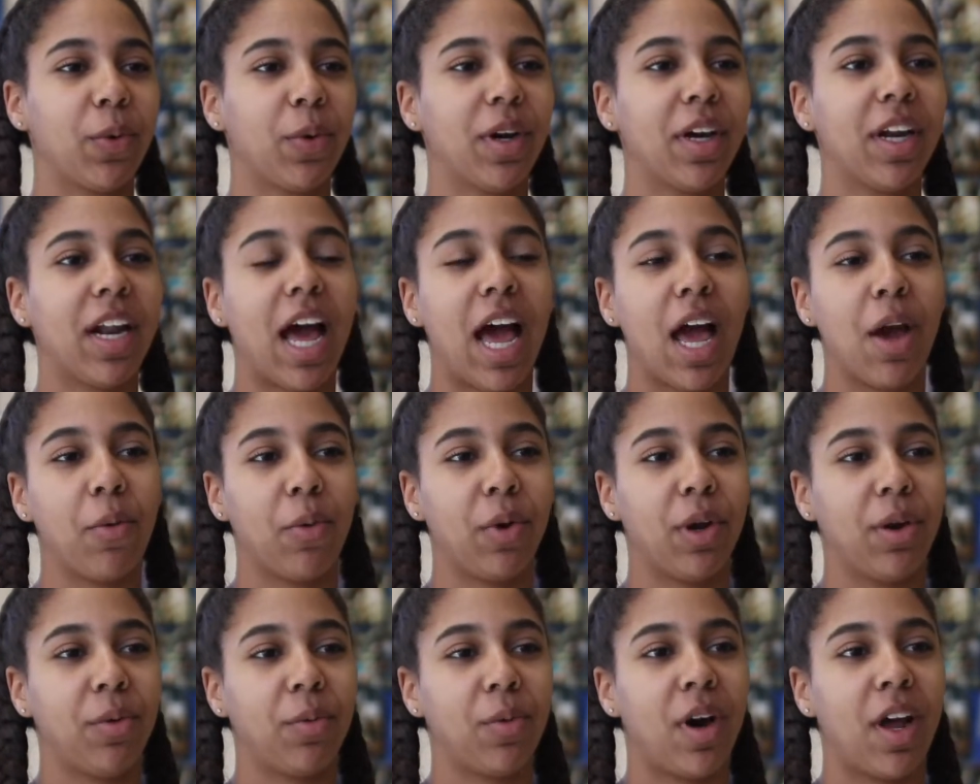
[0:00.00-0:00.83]
one, I
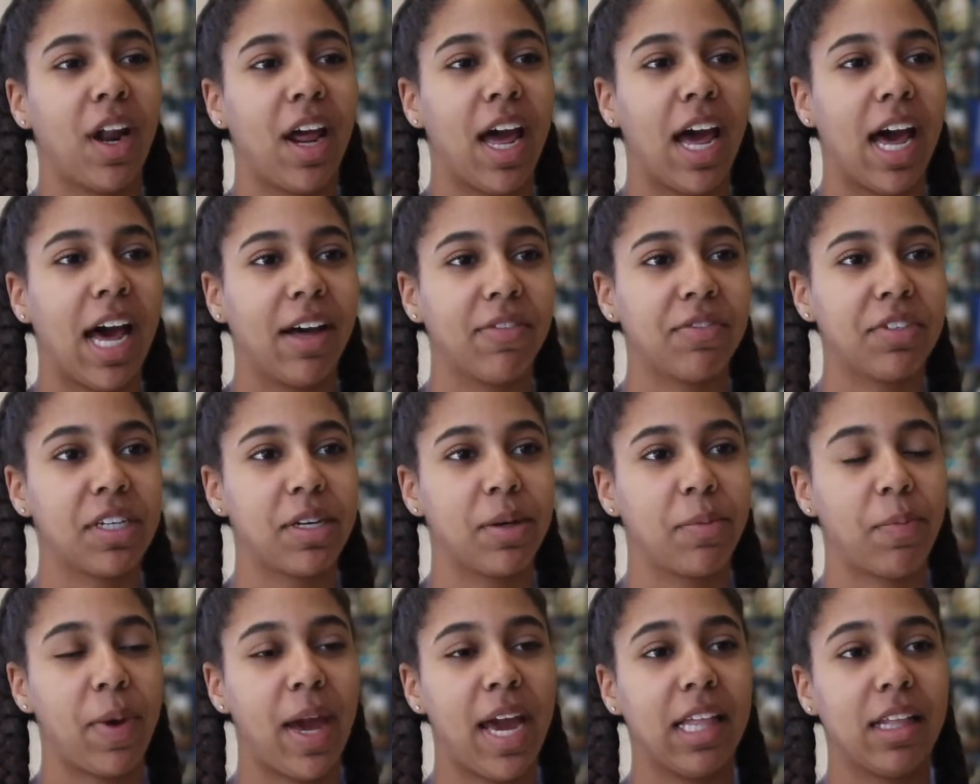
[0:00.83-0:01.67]
wouldn't want to have to
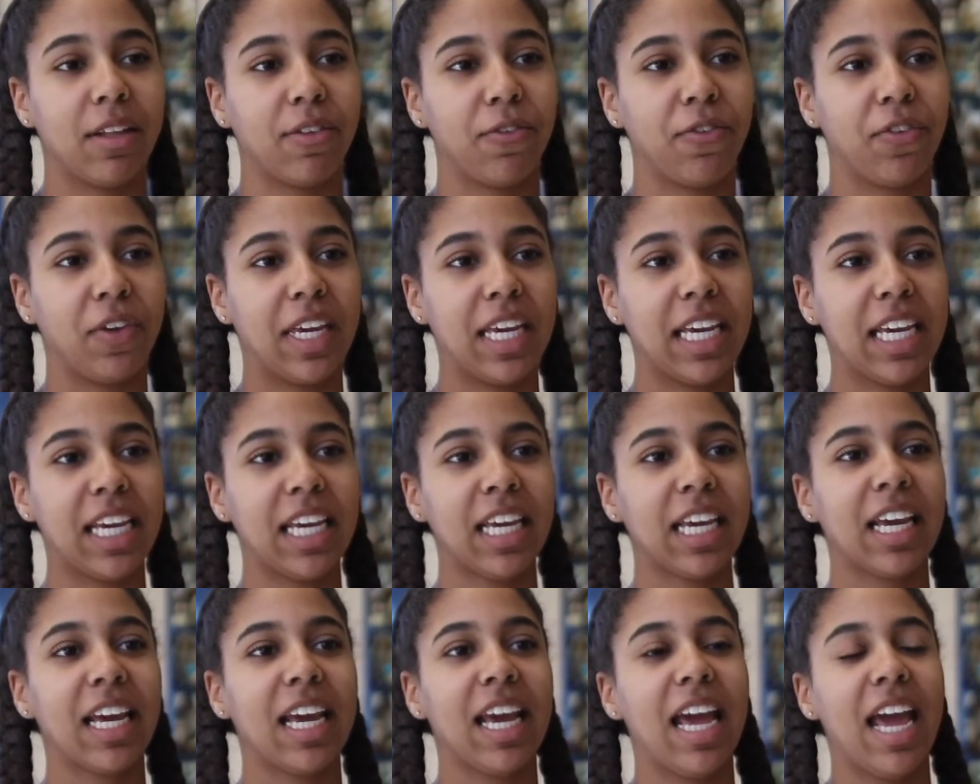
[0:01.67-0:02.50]
pay the fee,
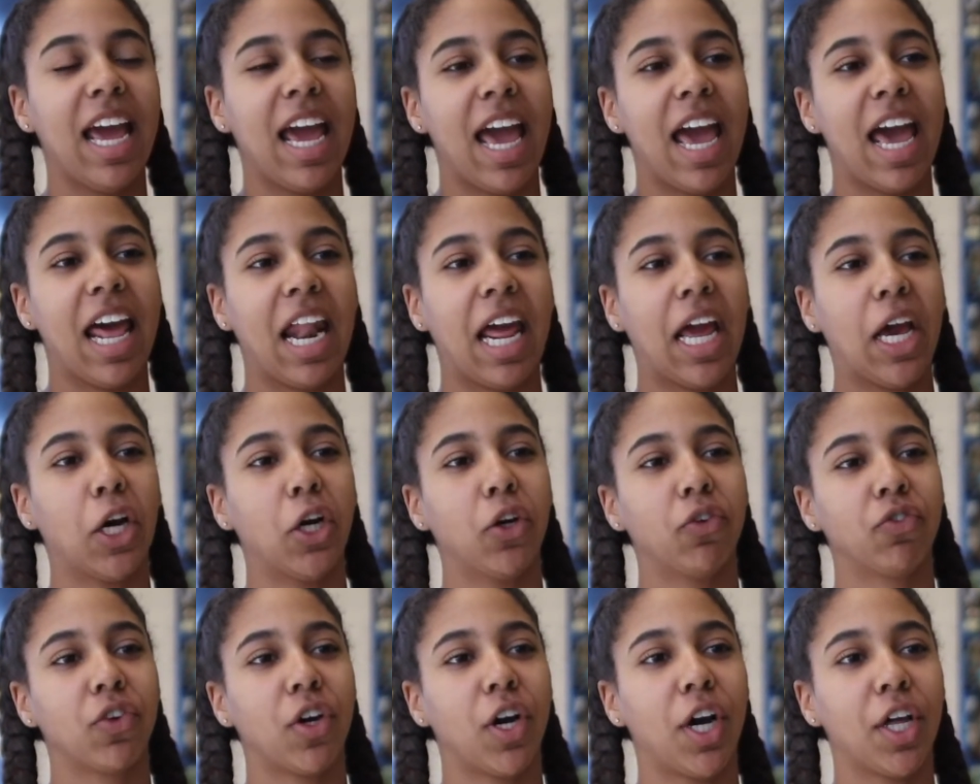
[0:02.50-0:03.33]
and I
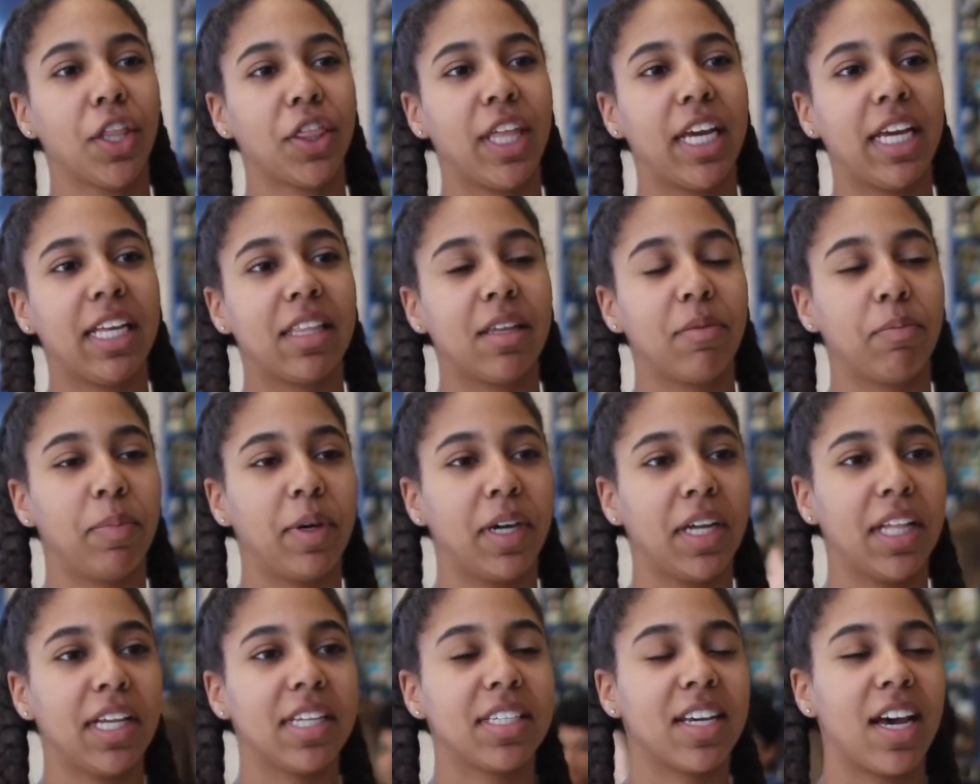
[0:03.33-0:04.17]
overall think the
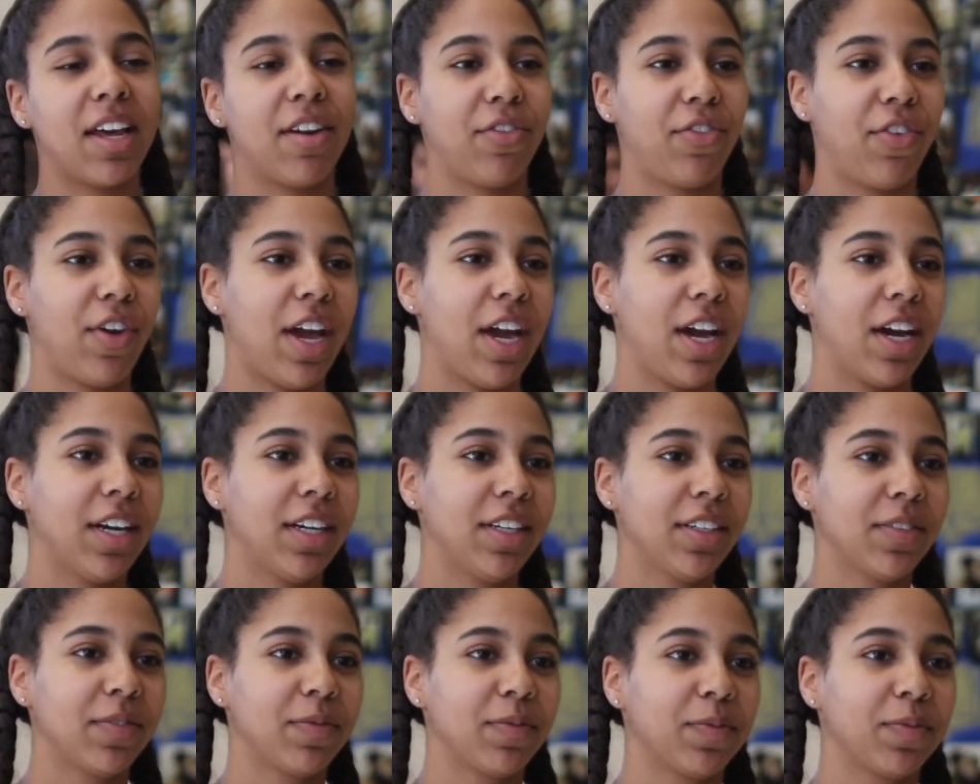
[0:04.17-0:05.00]
bill is unfair.